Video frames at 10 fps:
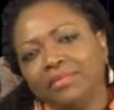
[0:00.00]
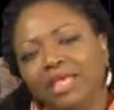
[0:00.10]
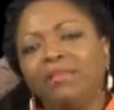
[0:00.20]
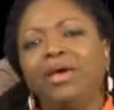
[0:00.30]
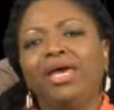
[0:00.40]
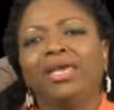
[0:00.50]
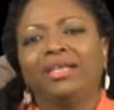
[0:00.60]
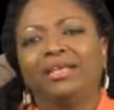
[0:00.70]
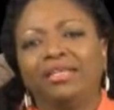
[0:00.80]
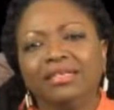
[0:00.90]

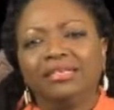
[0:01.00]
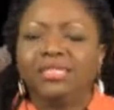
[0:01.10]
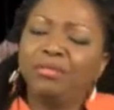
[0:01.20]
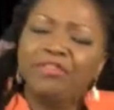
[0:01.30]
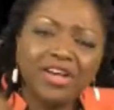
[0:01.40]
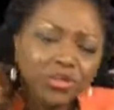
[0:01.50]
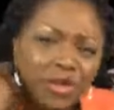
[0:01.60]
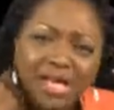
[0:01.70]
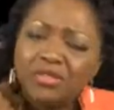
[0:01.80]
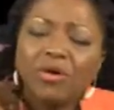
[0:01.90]
Amen. Some of us,
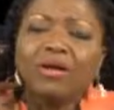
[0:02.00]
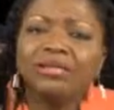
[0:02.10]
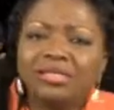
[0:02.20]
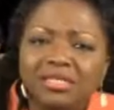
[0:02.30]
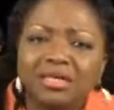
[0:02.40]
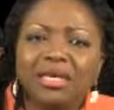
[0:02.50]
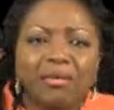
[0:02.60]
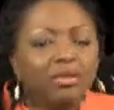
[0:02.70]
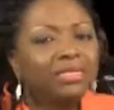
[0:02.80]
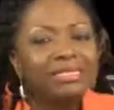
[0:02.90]
we are so concerned
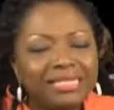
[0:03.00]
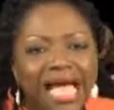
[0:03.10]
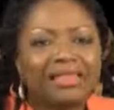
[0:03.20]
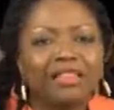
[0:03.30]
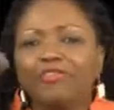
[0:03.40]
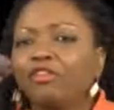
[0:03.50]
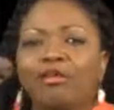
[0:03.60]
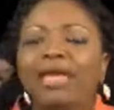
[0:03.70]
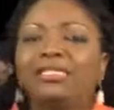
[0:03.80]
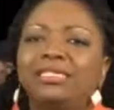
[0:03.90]
about the title of
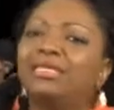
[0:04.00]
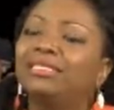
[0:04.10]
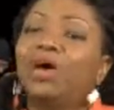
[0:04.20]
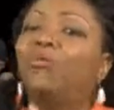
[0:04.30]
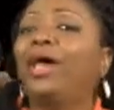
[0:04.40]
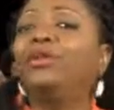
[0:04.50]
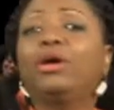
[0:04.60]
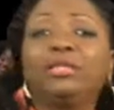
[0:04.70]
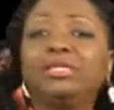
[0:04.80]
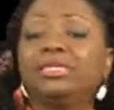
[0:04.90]
Christians and we are
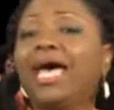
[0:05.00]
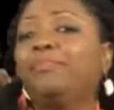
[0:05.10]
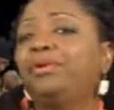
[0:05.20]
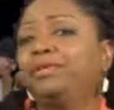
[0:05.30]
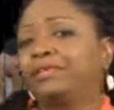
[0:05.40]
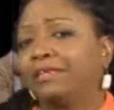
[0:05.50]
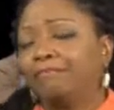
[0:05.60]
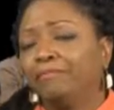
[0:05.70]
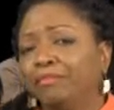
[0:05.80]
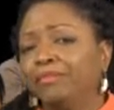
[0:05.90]
not disciples.
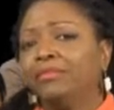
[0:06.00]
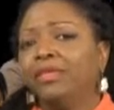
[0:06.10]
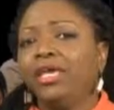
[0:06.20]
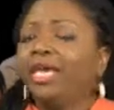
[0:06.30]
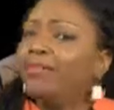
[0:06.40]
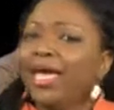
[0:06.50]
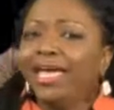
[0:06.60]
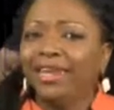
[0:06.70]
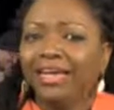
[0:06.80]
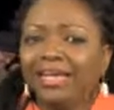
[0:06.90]

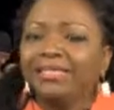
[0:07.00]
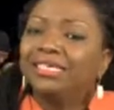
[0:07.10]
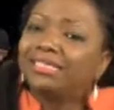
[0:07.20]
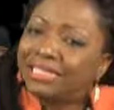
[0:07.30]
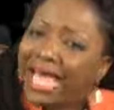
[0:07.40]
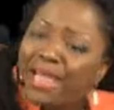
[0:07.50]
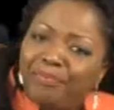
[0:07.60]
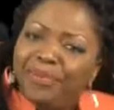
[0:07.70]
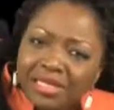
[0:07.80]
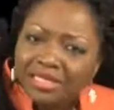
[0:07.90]
Amen.
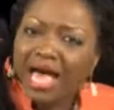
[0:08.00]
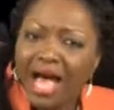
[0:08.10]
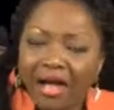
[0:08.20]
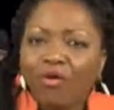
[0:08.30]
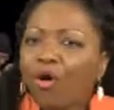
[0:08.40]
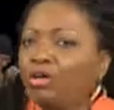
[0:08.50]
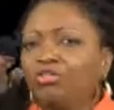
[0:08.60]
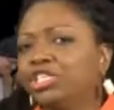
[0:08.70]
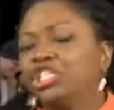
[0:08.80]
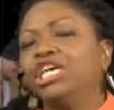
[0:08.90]
Disciples are called
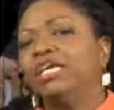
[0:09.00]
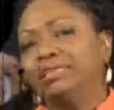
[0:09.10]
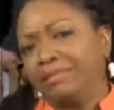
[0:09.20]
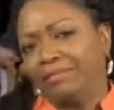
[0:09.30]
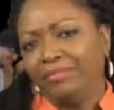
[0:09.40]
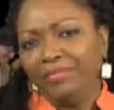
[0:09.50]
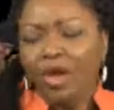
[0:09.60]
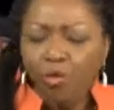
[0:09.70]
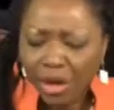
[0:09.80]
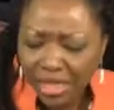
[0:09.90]
Christians.
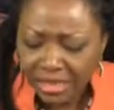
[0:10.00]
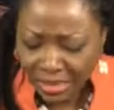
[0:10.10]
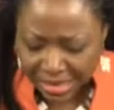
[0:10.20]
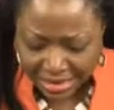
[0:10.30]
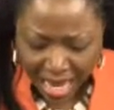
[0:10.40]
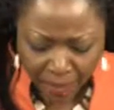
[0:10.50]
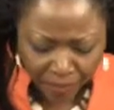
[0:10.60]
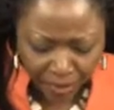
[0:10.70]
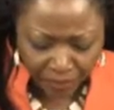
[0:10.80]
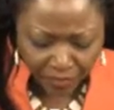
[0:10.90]
And what is a
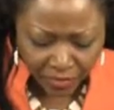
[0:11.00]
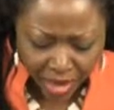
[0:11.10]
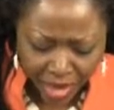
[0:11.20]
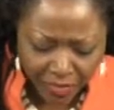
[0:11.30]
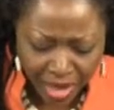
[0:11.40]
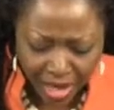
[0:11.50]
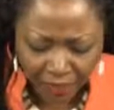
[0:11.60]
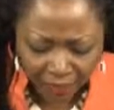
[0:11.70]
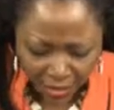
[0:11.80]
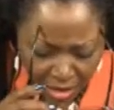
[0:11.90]
disciple?
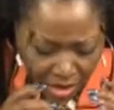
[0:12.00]
Amen.